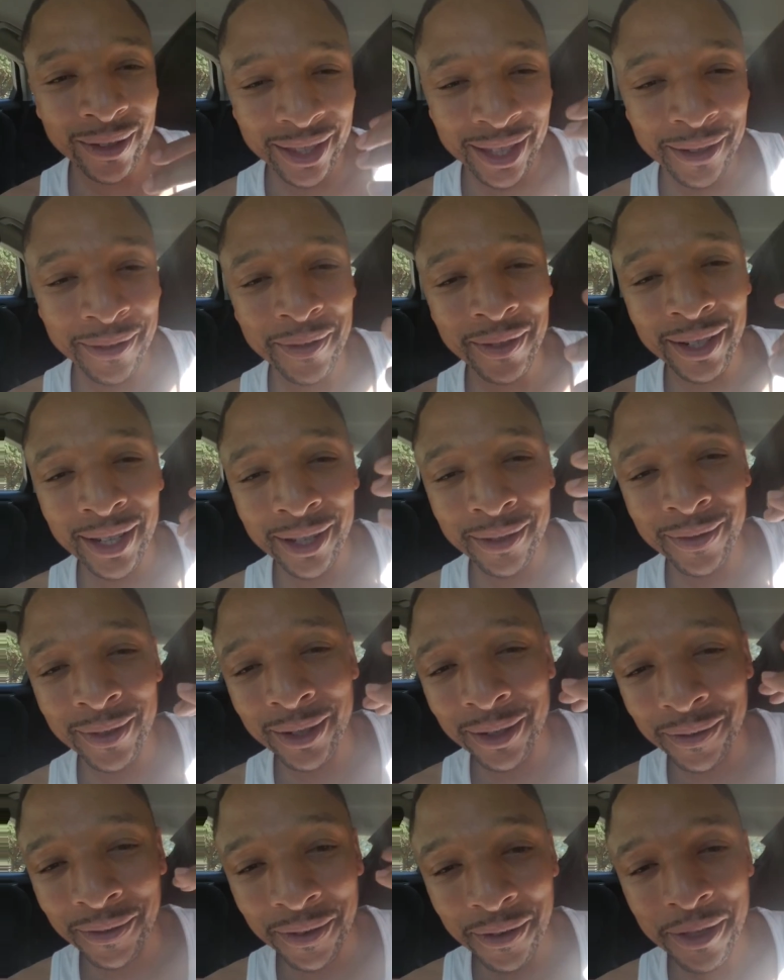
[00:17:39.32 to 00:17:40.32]
different
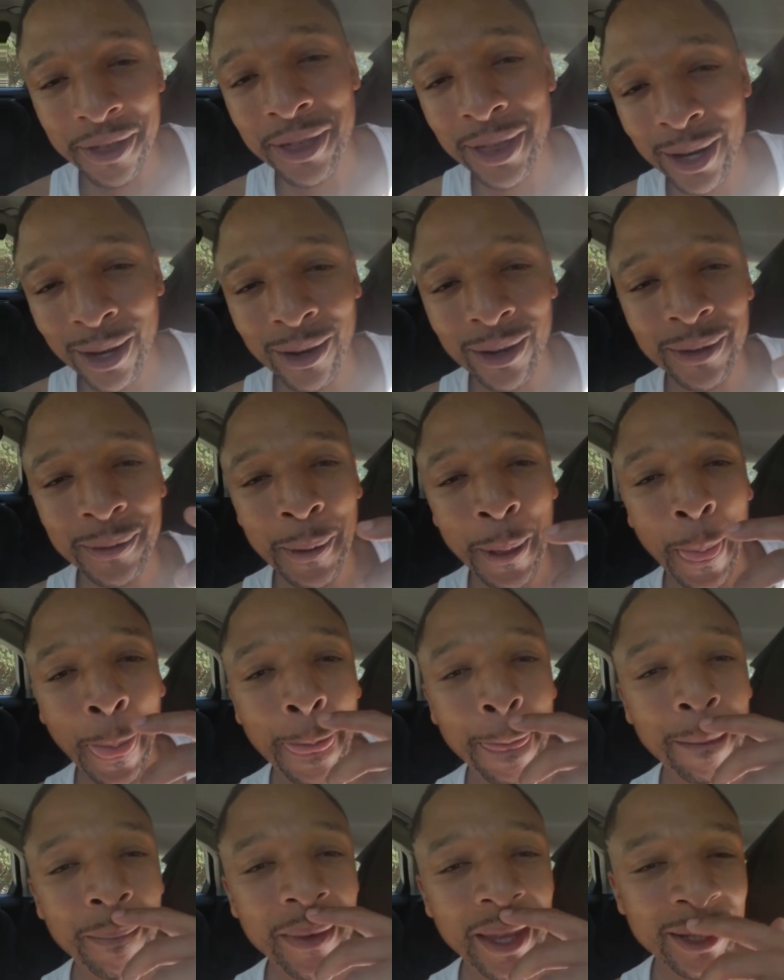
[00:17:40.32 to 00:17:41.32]
level of a thought.
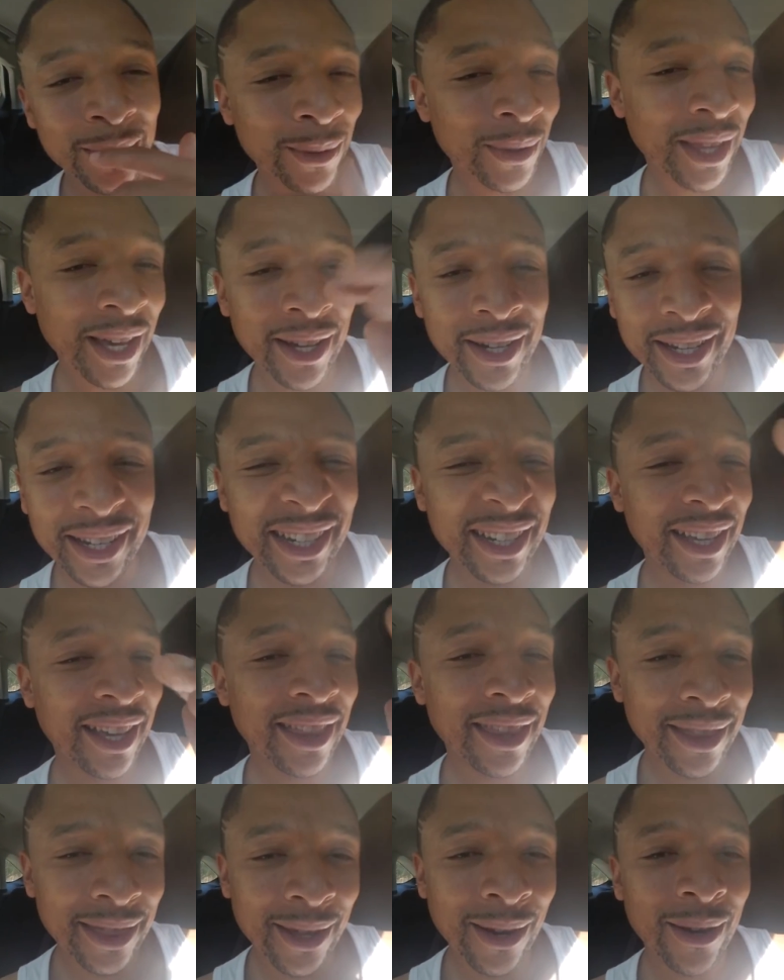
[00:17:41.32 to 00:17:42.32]
That's without any
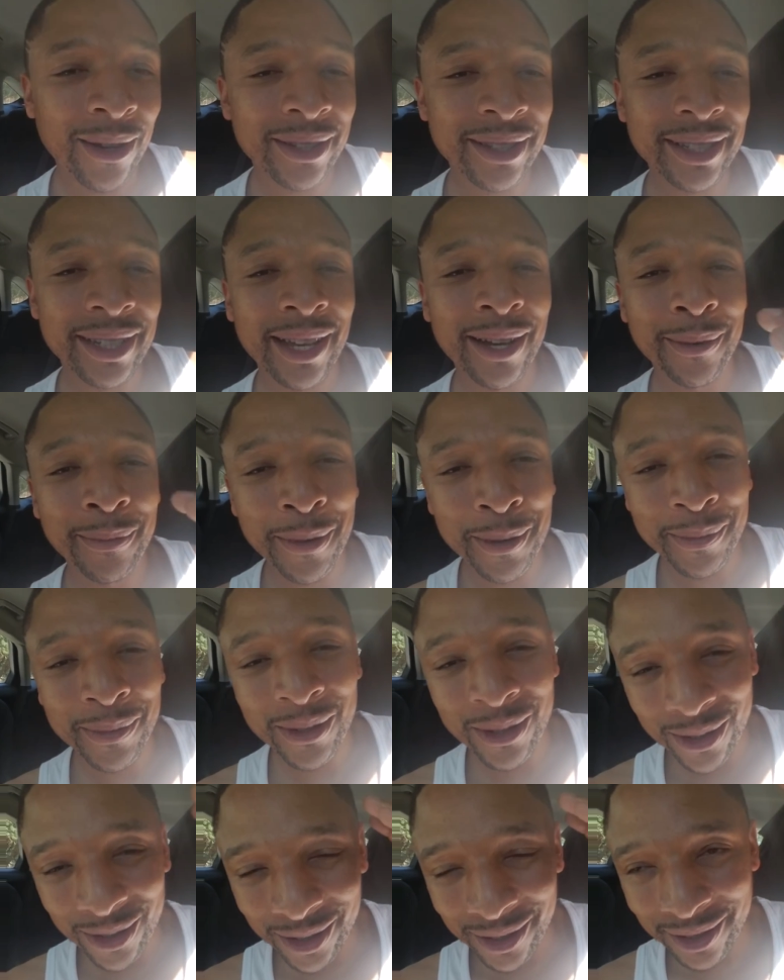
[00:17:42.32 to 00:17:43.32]
other thoughts. And I remember,
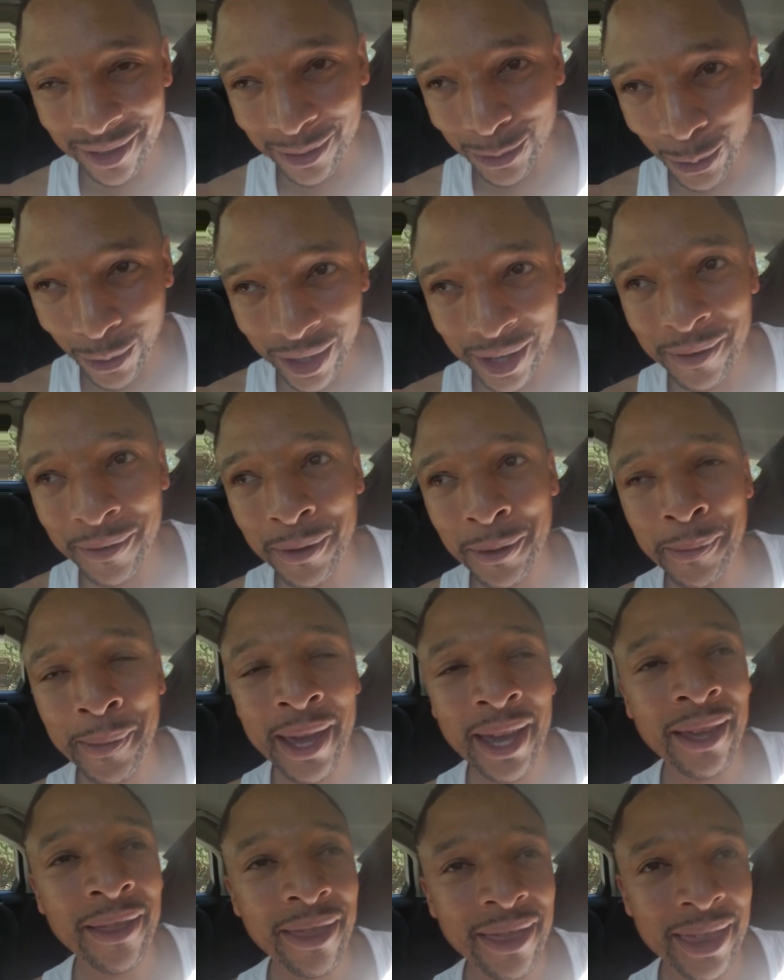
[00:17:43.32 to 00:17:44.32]
it's just whatever a
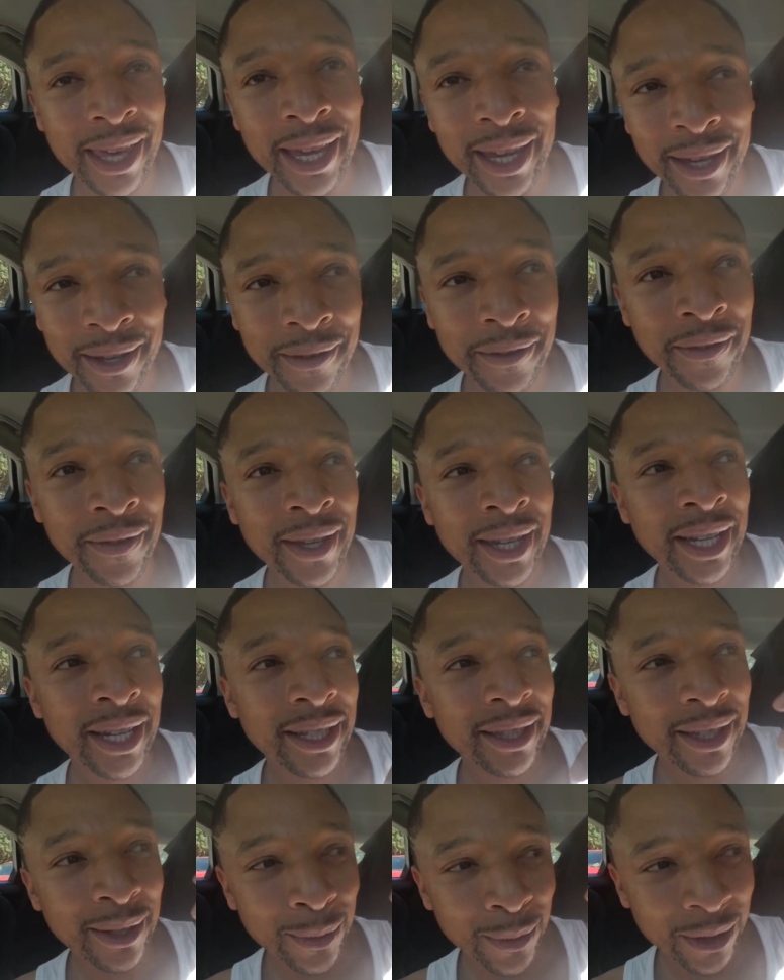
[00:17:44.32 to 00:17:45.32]
man thinketh,
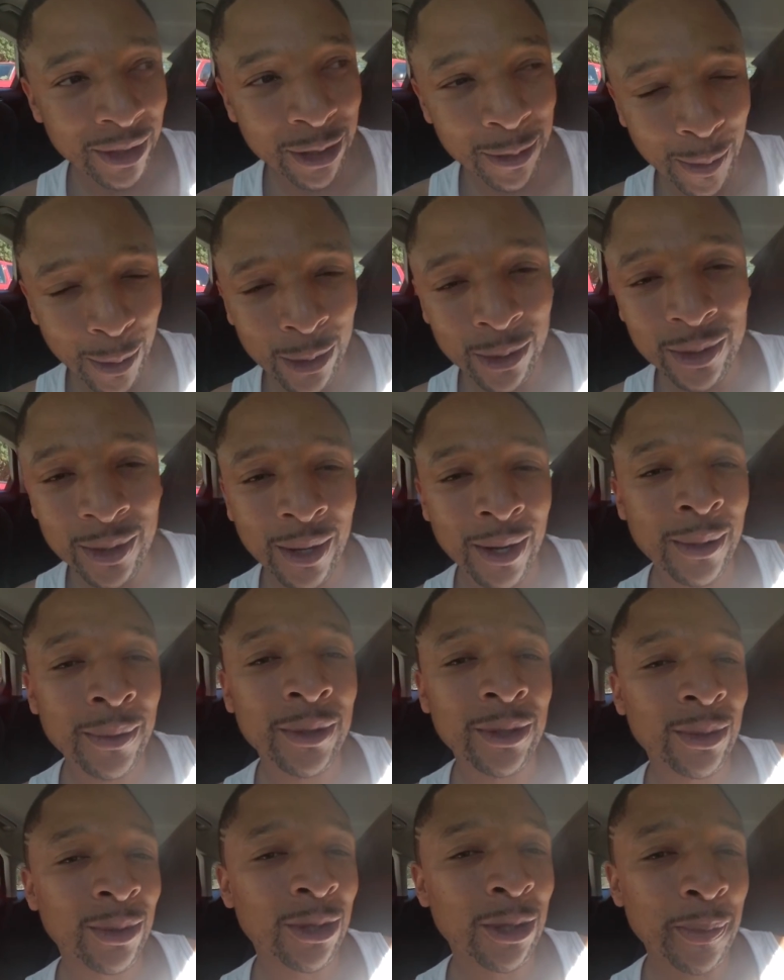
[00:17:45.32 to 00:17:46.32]
then we supposed to
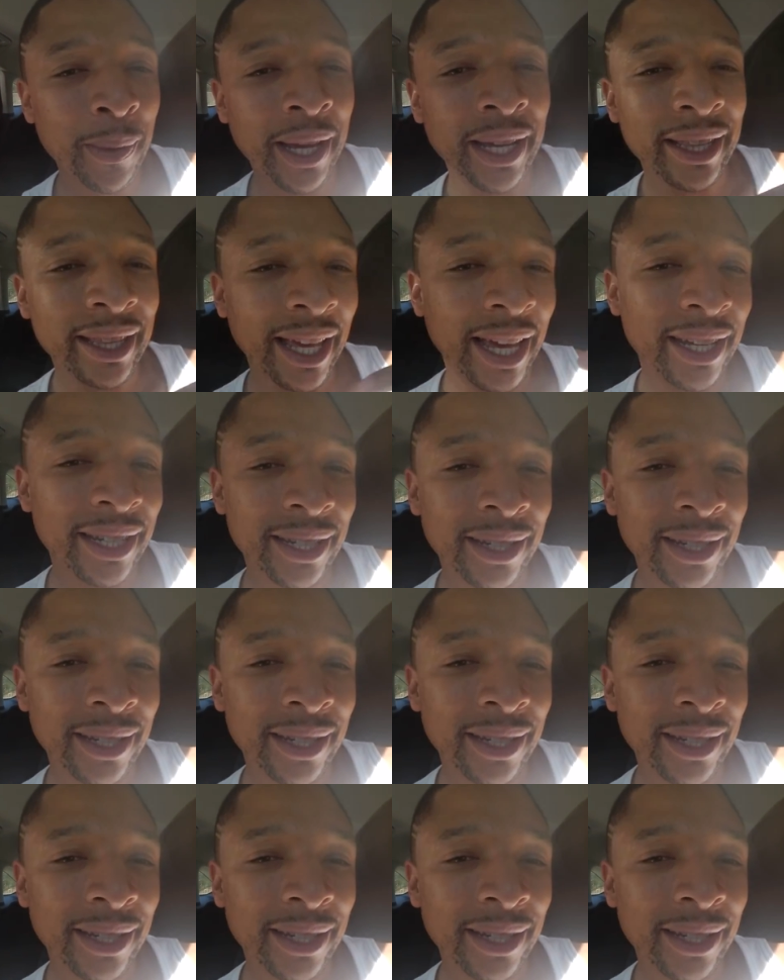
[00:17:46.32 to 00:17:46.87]
always respect that,